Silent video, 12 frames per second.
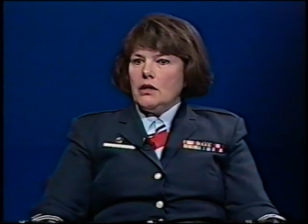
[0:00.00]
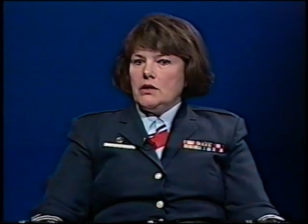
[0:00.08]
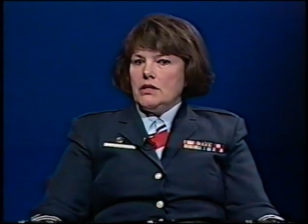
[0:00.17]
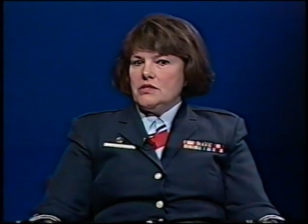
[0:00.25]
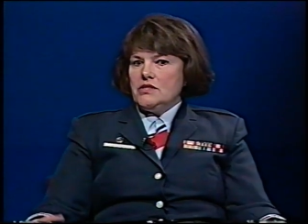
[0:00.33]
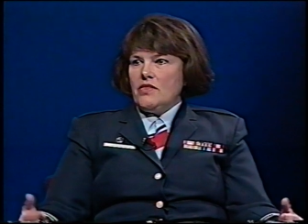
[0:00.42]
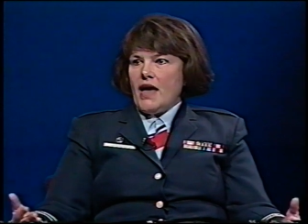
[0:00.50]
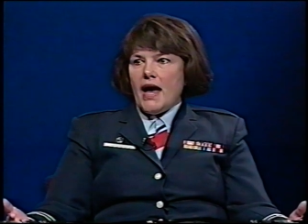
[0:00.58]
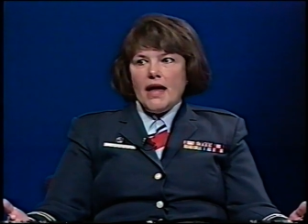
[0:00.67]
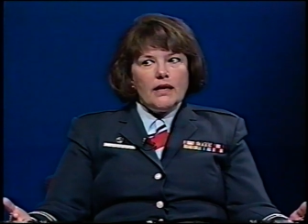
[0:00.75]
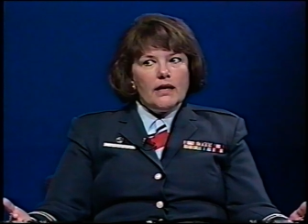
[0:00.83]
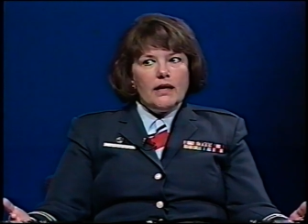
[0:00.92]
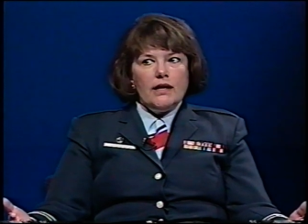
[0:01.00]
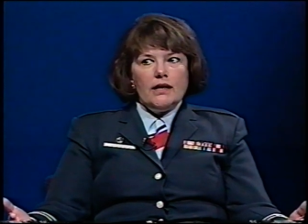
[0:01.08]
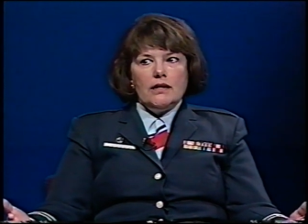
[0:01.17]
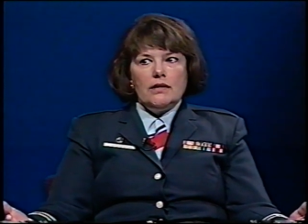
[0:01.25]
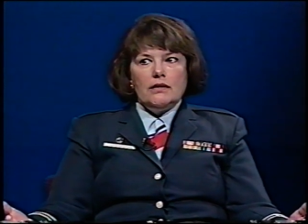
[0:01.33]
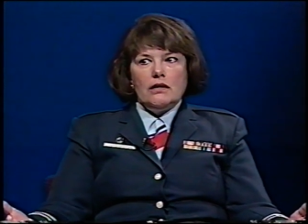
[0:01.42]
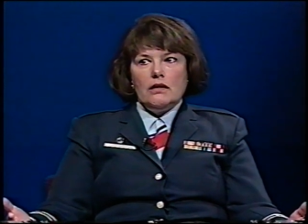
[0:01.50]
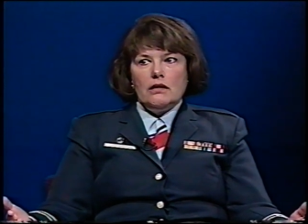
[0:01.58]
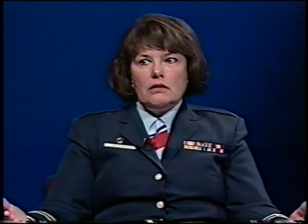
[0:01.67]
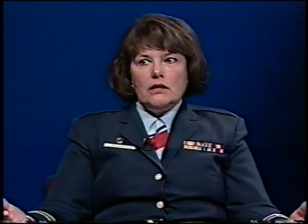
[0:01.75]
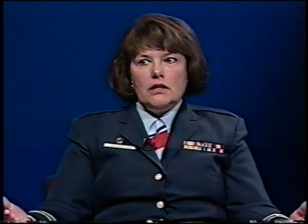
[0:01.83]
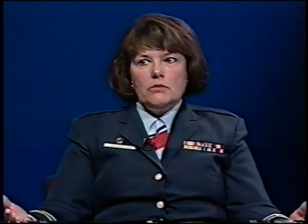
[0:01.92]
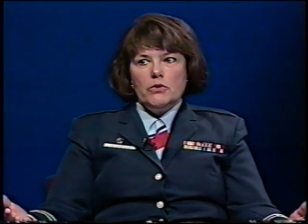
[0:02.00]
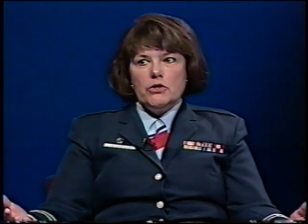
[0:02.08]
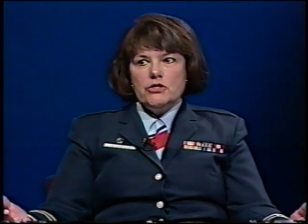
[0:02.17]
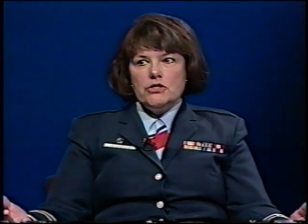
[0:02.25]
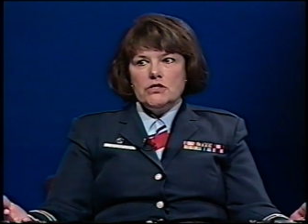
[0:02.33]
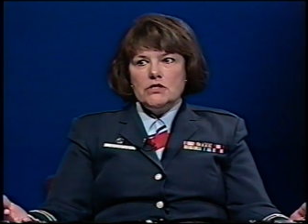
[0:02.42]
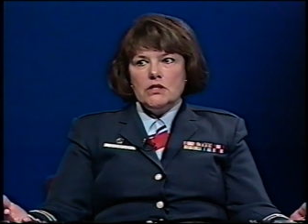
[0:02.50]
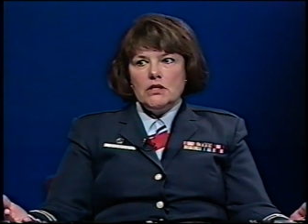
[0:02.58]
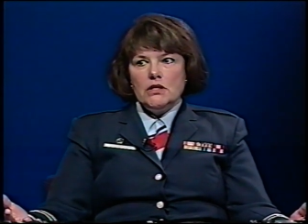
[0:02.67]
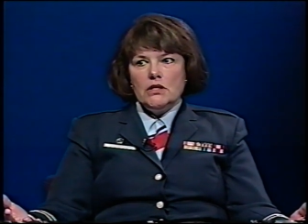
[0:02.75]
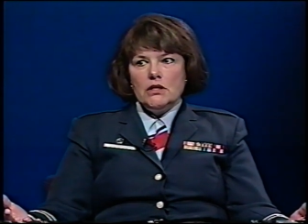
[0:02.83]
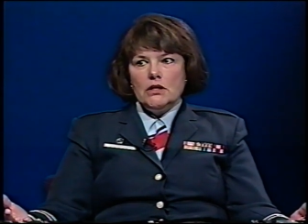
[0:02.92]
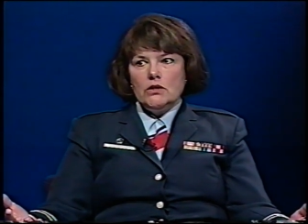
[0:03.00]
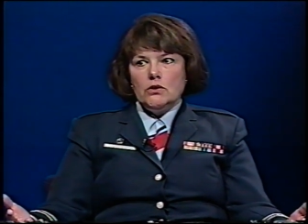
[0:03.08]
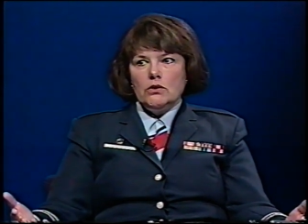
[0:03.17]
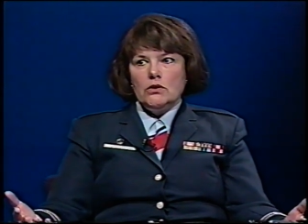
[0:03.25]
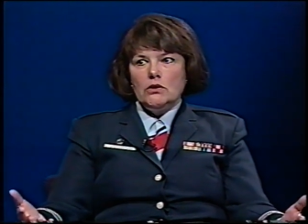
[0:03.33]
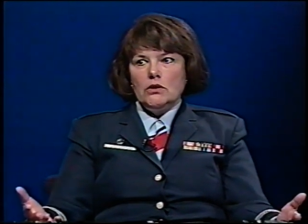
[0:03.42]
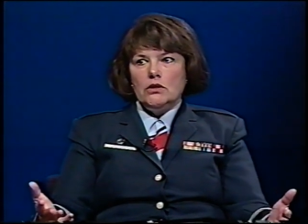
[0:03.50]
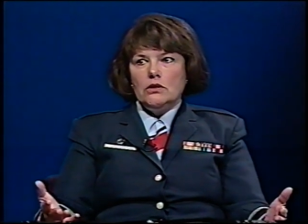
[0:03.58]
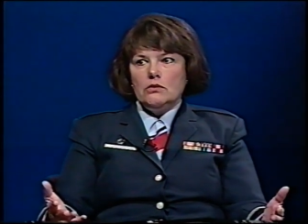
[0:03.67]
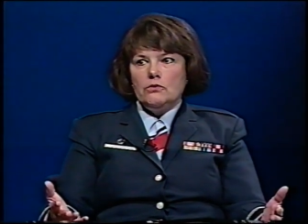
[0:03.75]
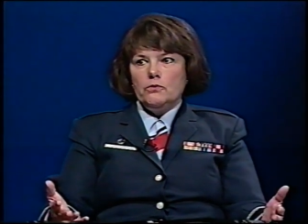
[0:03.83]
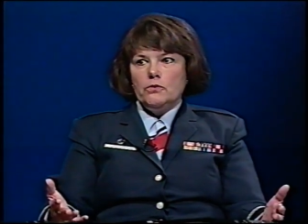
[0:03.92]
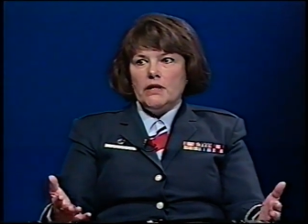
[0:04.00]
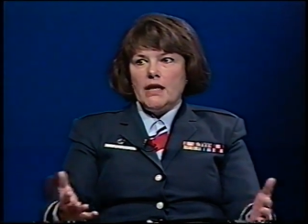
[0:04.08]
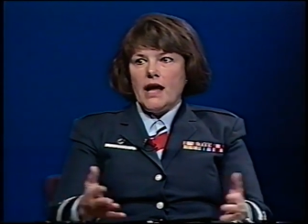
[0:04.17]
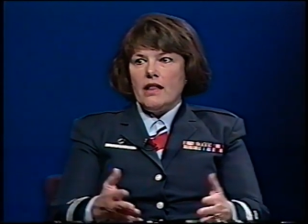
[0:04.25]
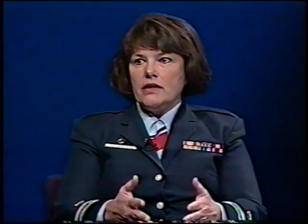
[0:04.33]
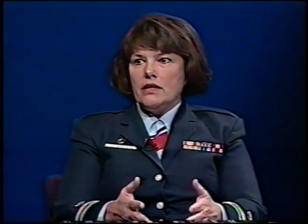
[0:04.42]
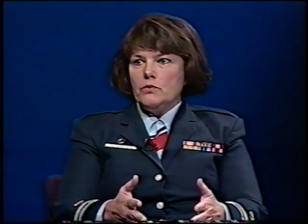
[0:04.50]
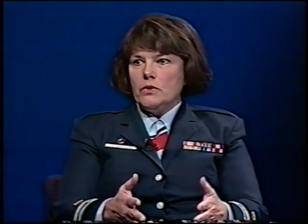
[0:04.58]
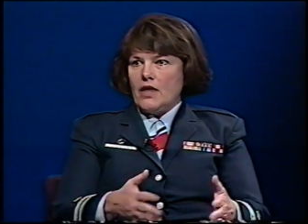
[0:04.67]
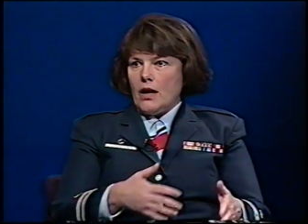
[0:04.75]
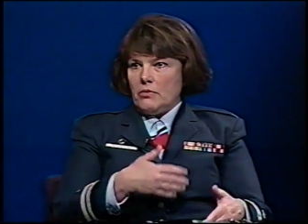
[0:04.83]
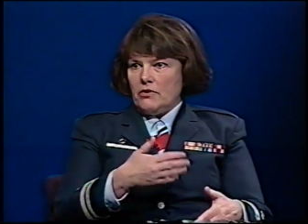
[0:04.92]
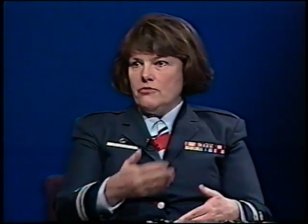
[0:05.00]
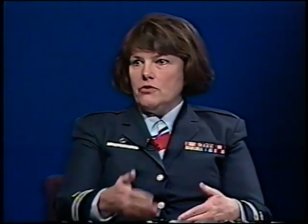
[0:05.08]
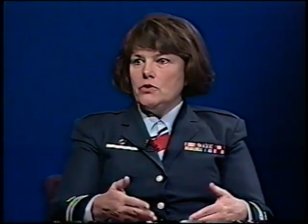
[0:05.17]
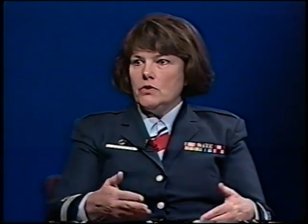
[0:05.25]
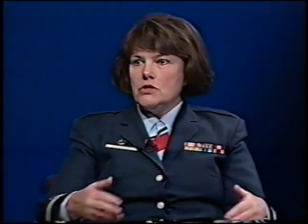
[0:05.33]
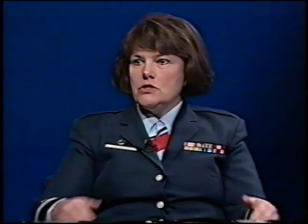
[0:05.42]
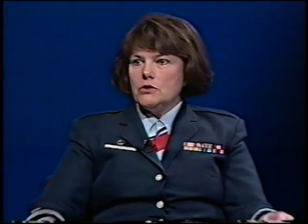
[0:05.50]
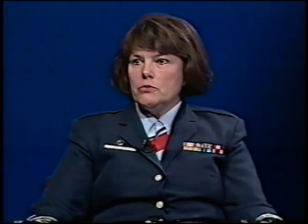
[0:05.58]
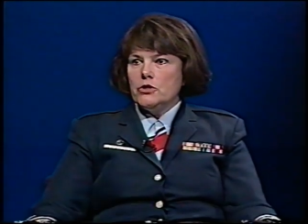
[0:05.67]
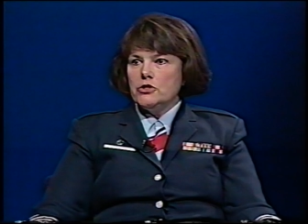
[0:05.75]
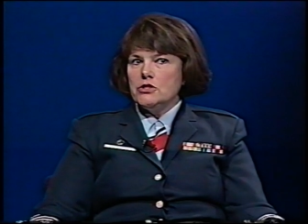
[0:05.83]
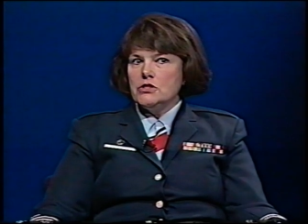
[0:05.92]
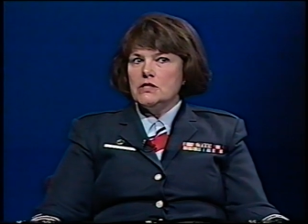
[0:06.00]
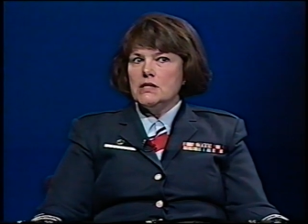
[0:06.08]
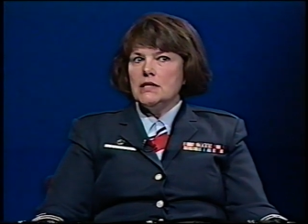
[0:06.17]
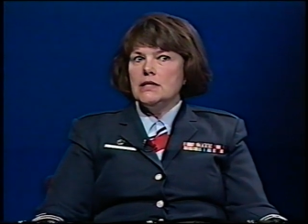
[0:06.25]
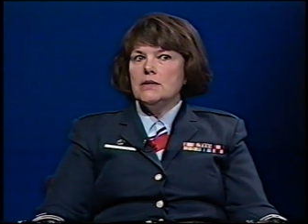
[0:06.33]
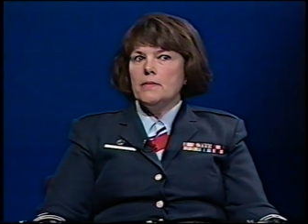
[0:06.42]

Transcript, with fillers: Uh, is that a uh, an emergency in in reality? Would that be viewed as an emergency?